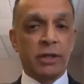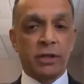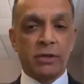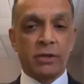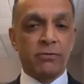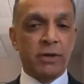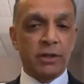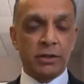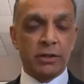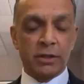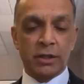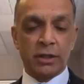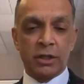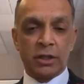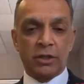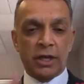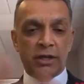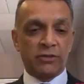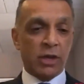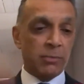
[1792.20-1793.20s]
Like if I, you
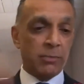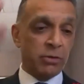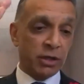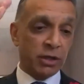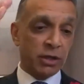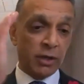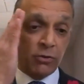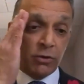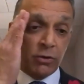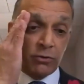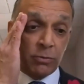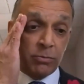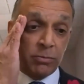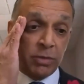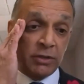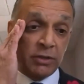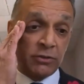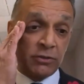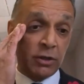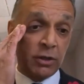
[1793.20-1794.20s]
know, the example I gave you of the
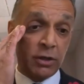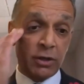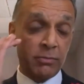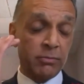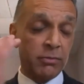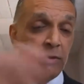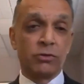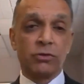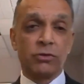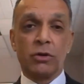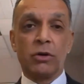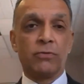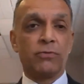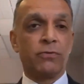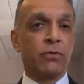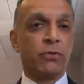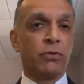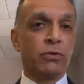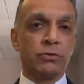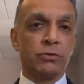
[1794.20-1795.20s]
Pizza Hut, it was a
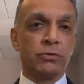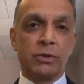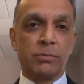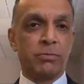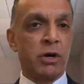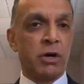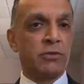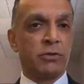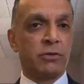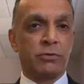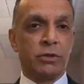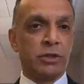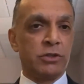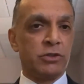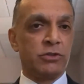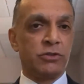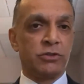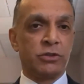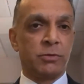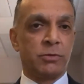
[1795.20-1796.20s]
full deposit
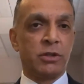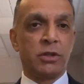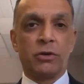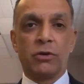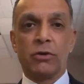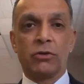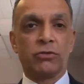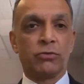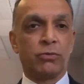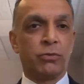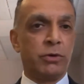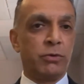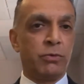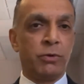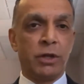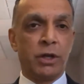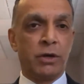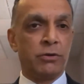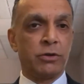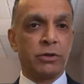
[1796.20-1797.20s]
relationship. Otherwise, we,
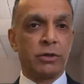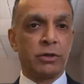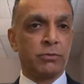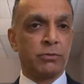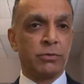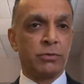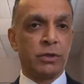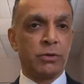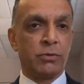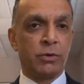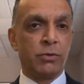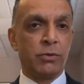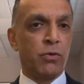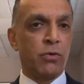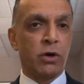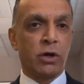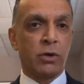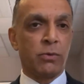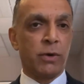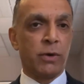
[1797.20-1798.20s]
we don't do it. We we
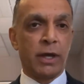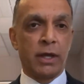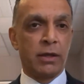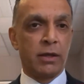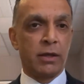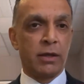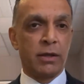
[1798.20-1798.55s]
walk away.